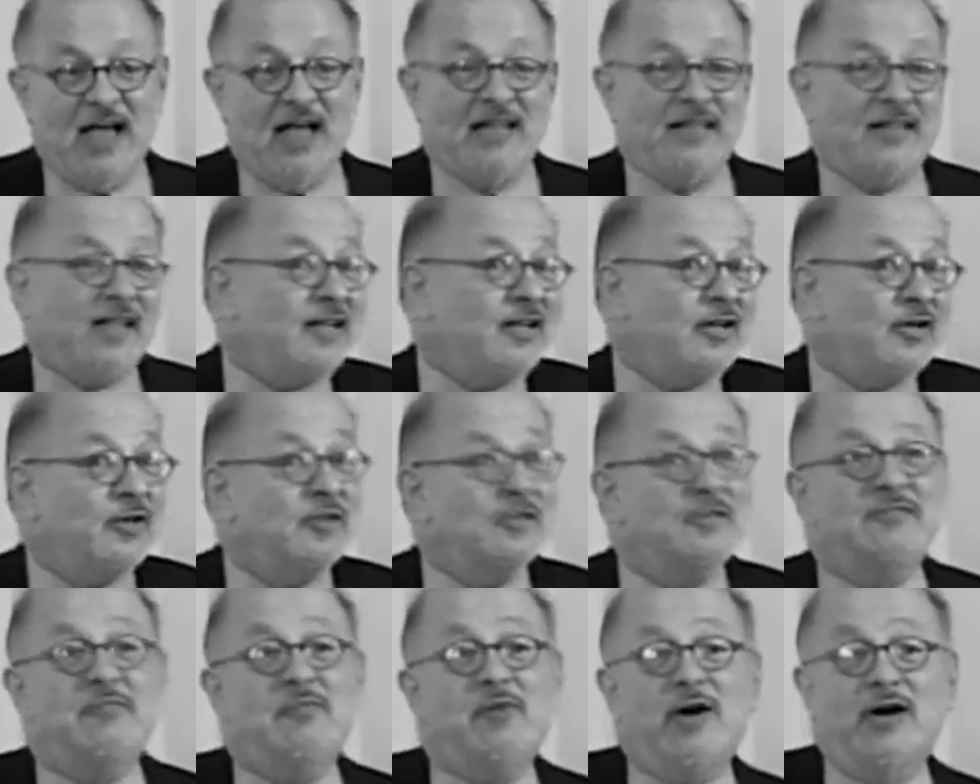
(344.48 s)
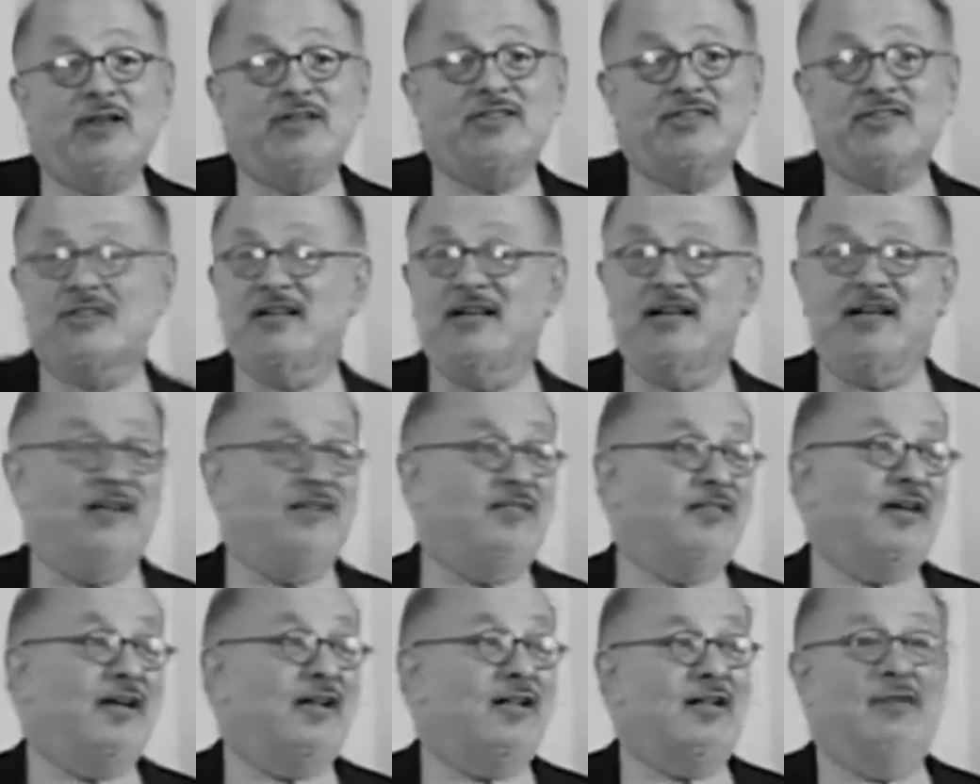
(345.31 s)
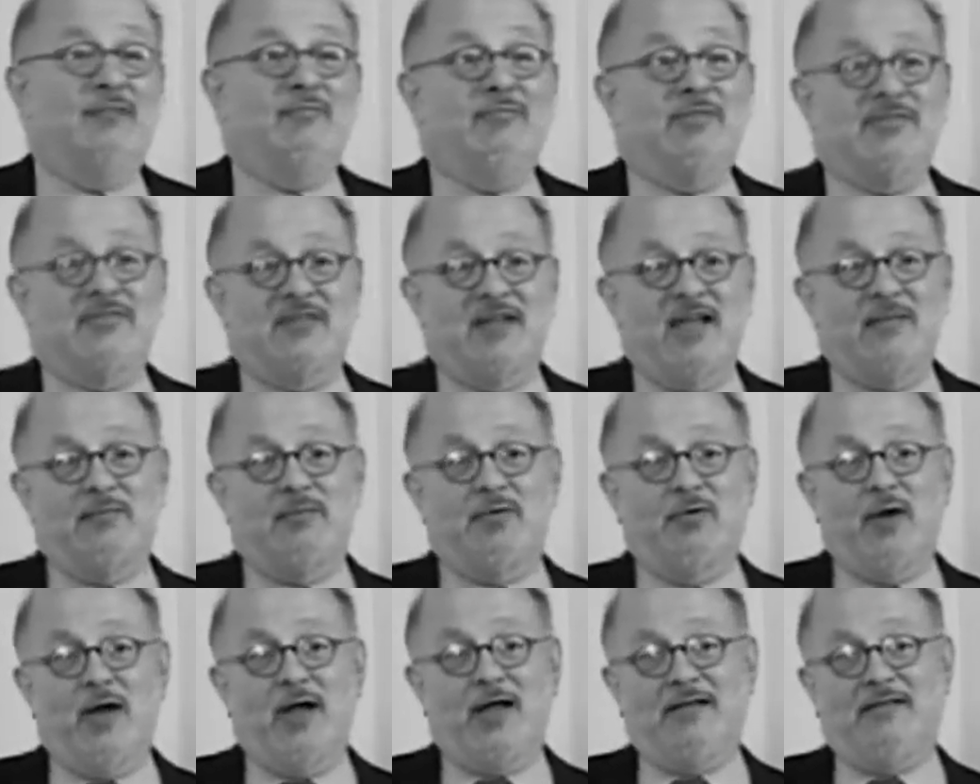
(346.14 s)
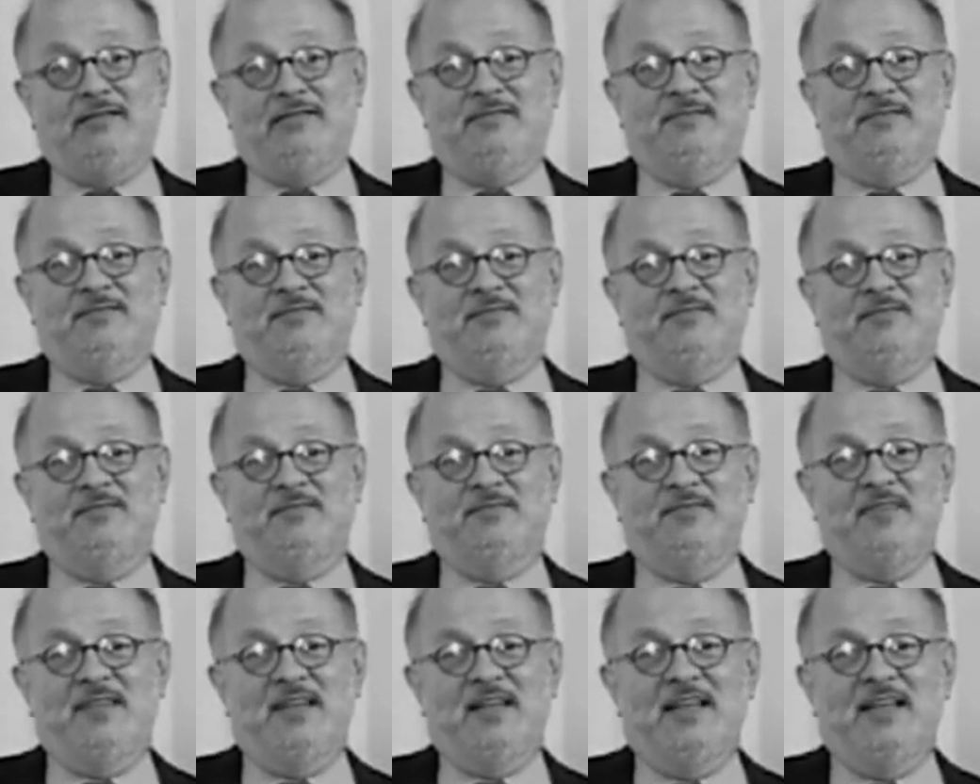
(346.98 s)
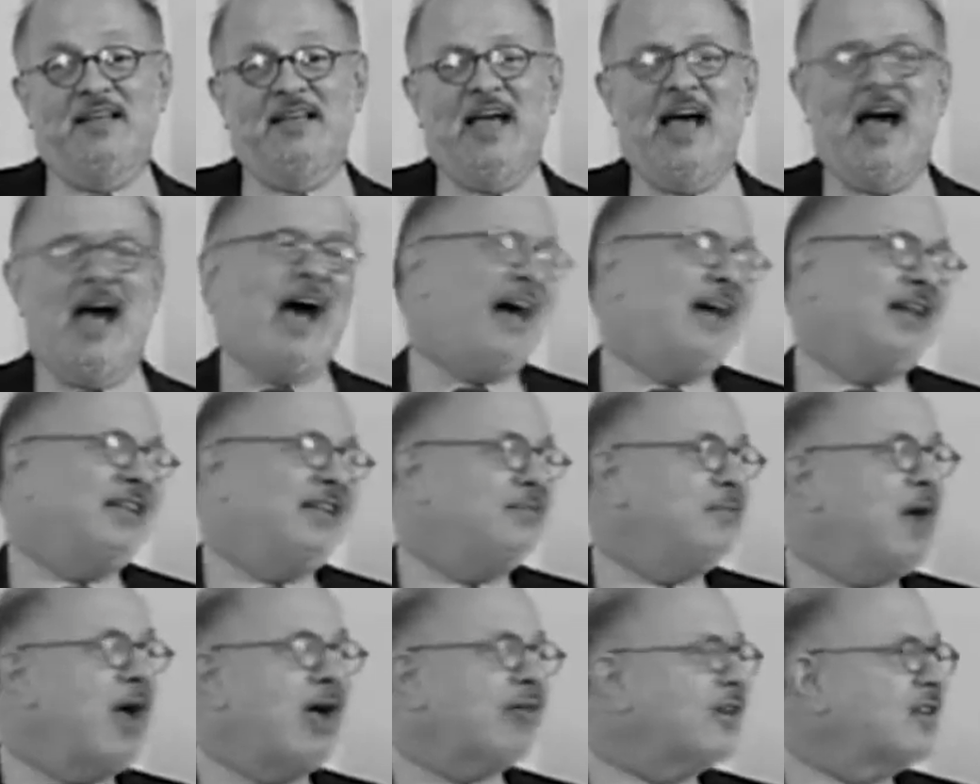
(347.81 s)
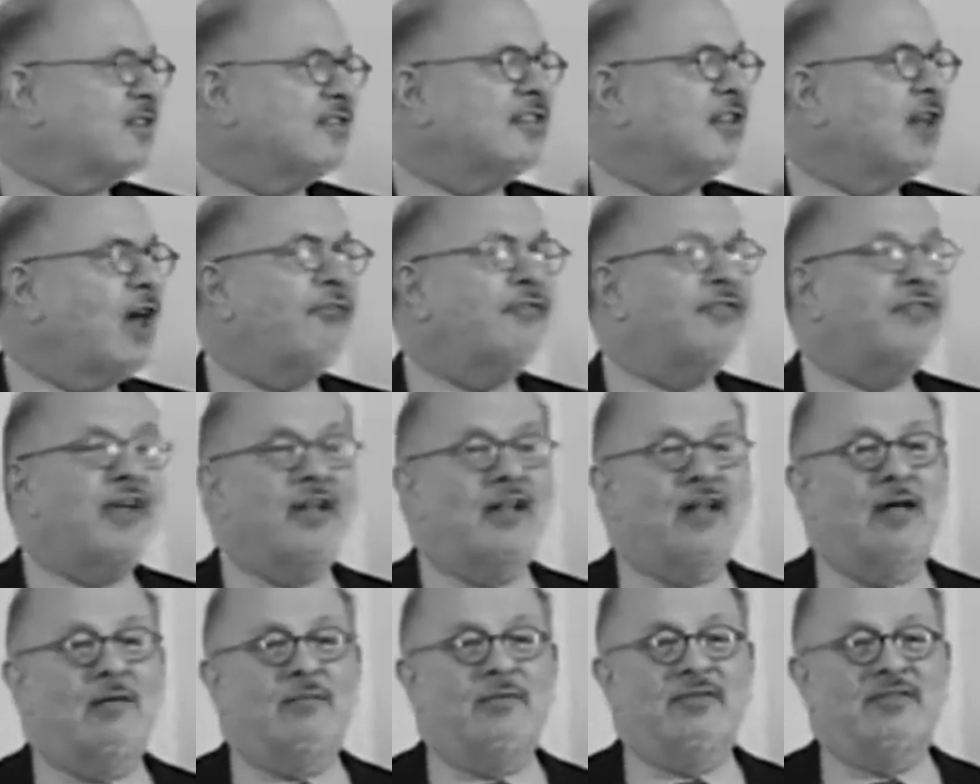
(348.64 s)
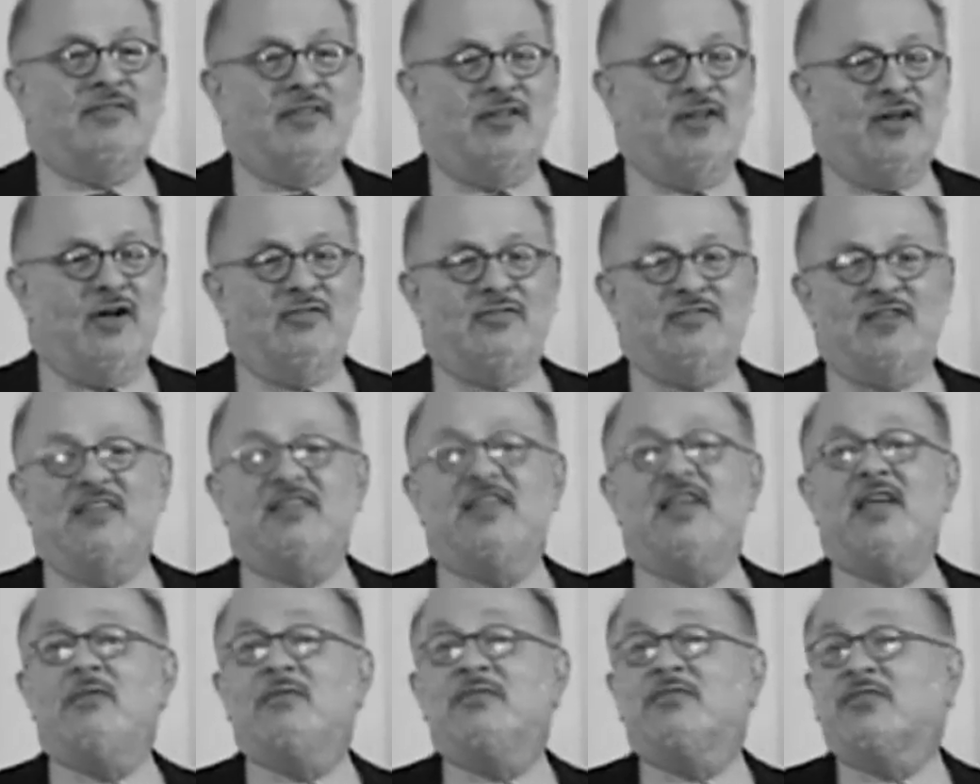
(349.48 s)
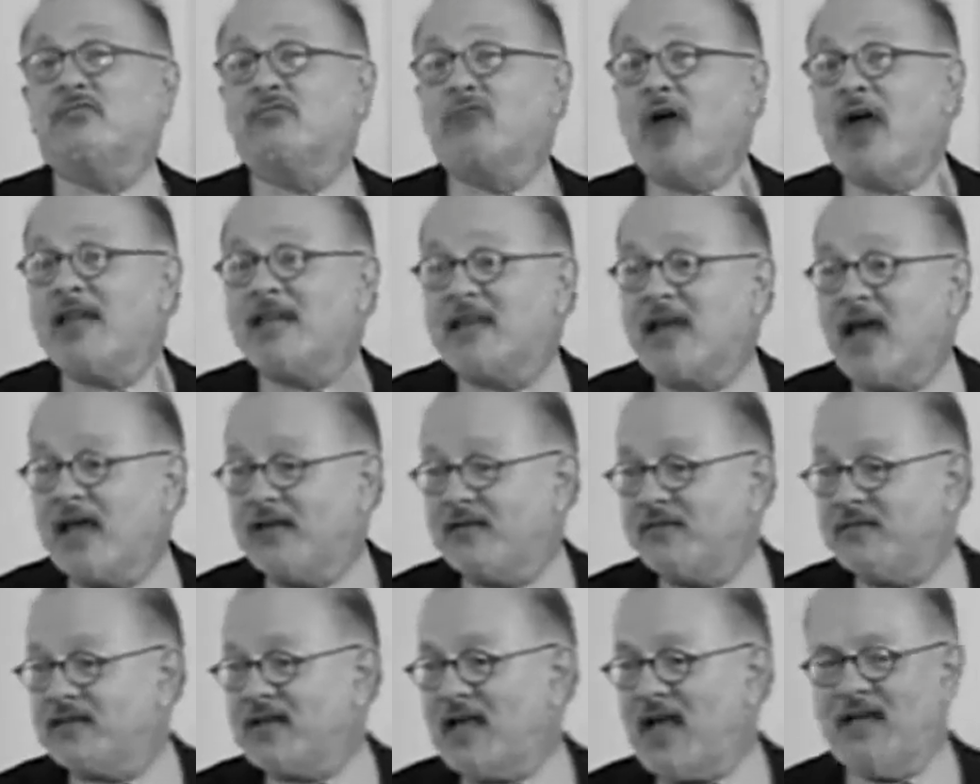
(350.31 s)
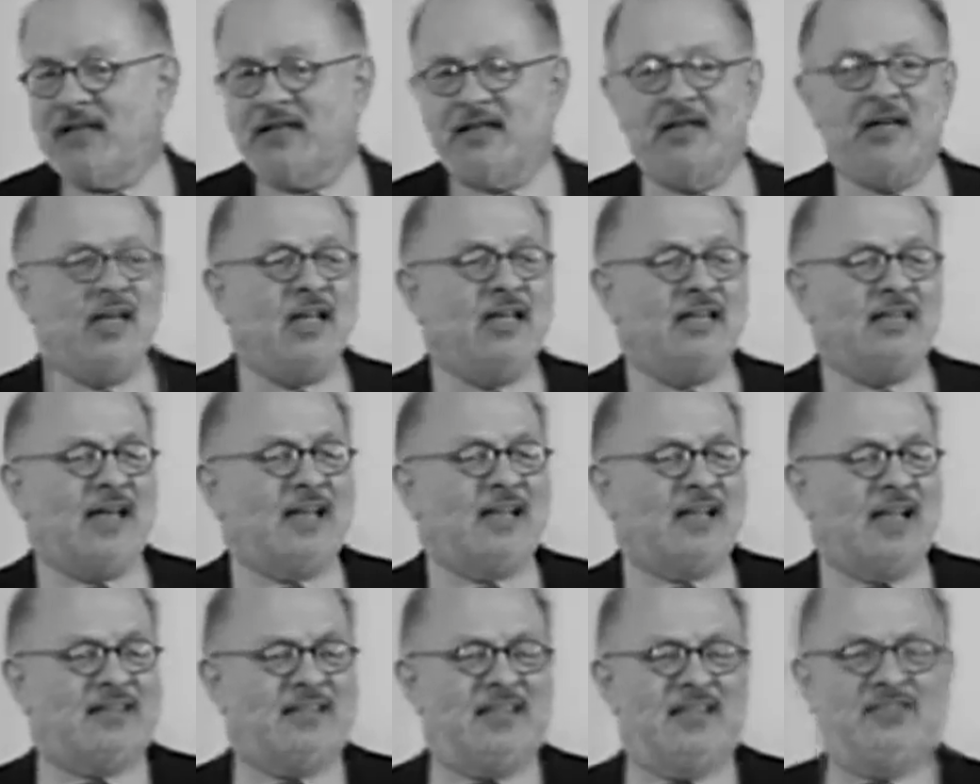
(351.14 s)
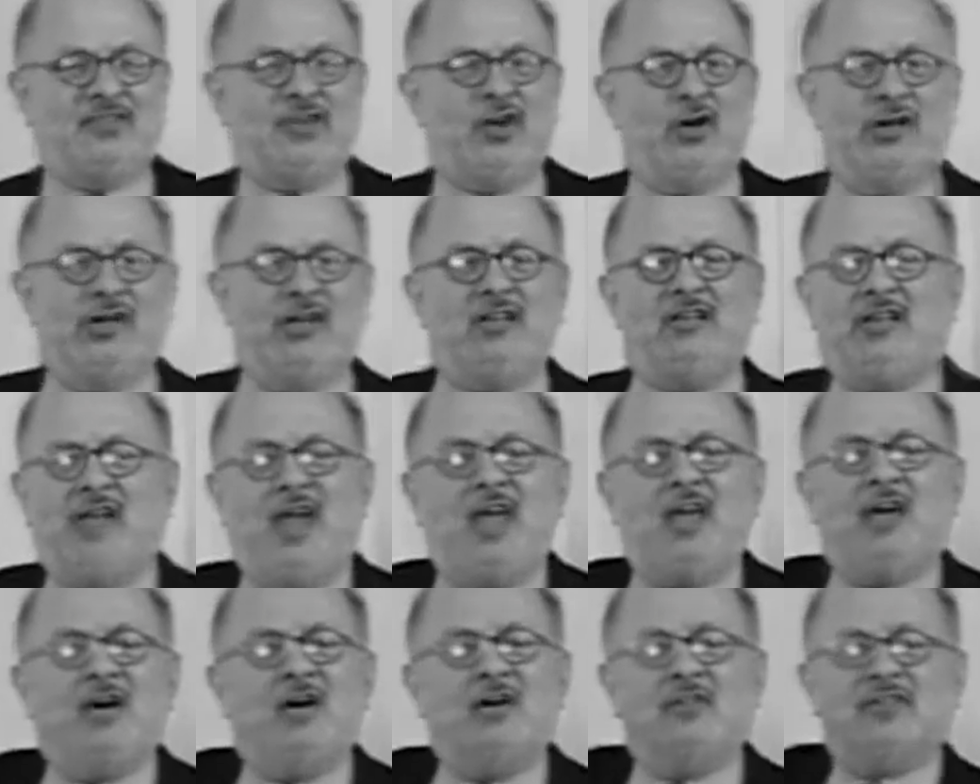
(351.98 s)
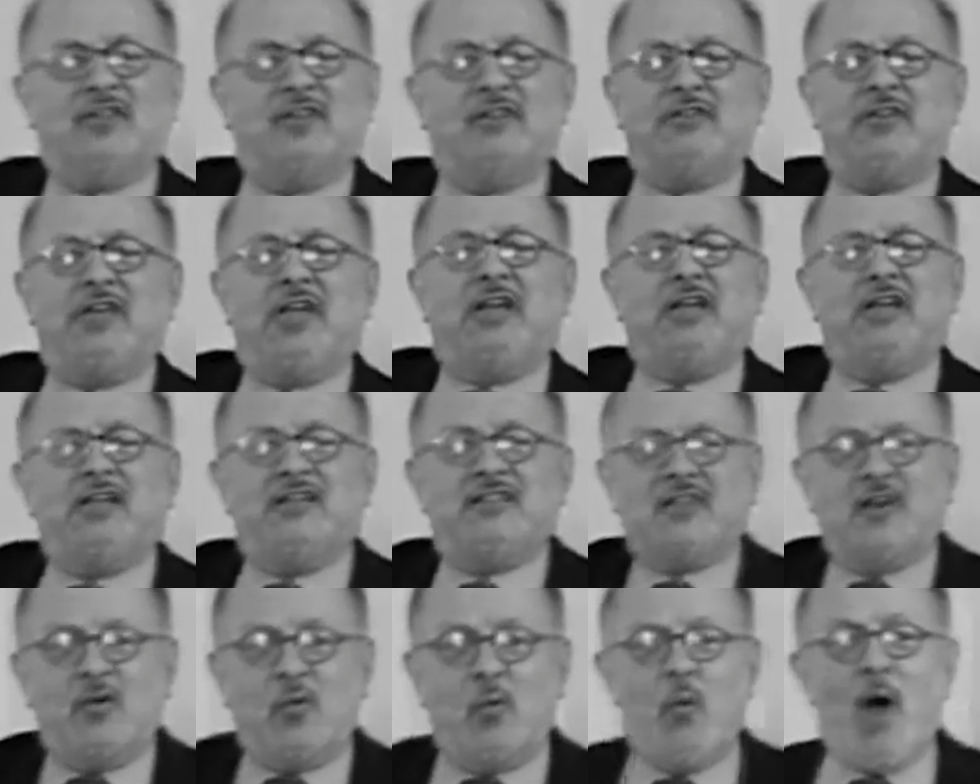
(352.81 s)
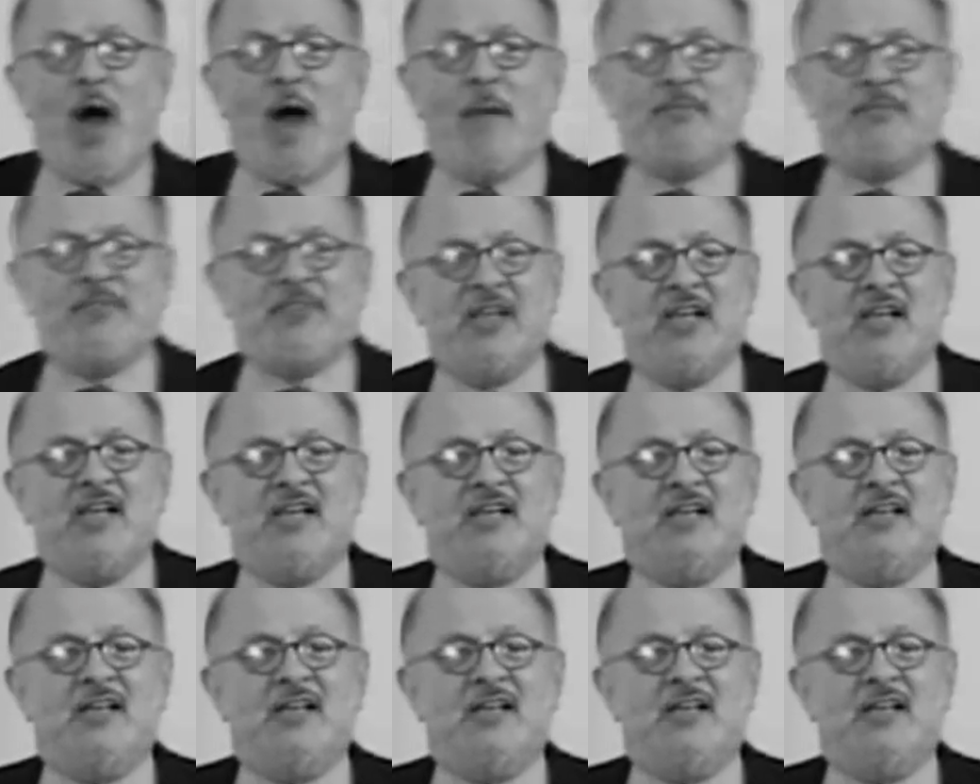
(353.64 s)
And then he could have marched in the Columbus Day Parade. The Americans loved Columbus in those days. He was the right kind of Italian. Not like these dirty Dagos and Guineas and Wops.